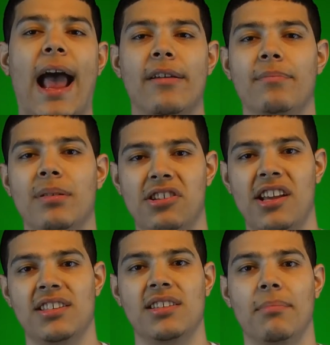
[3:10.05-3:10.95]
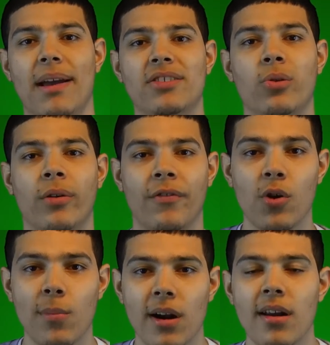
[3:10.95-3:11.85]
kind of pertains to my sort of
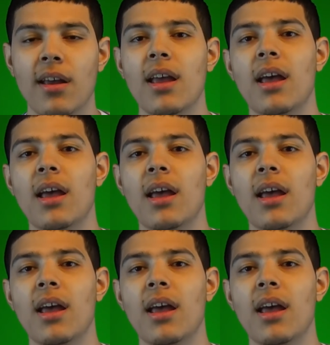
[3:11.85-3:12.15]
humor,